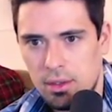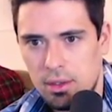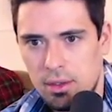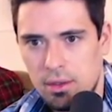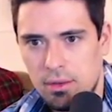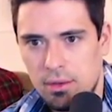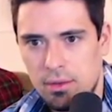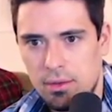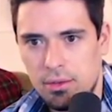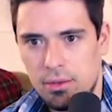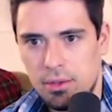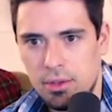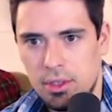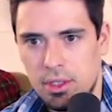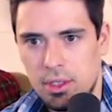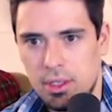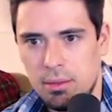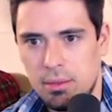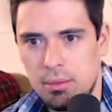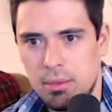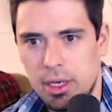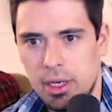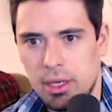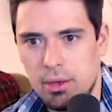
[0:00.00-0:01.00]
for the
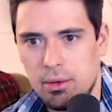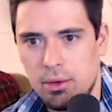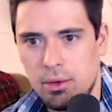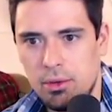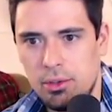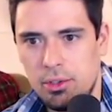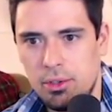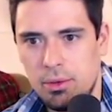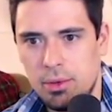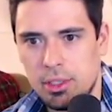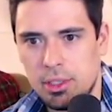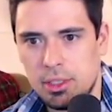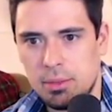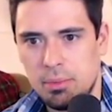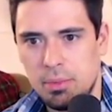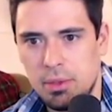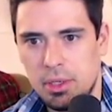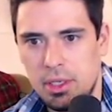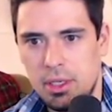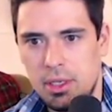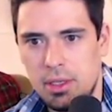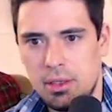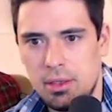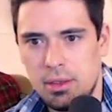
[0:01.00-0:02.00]
micro
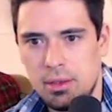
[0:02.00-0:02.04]
USB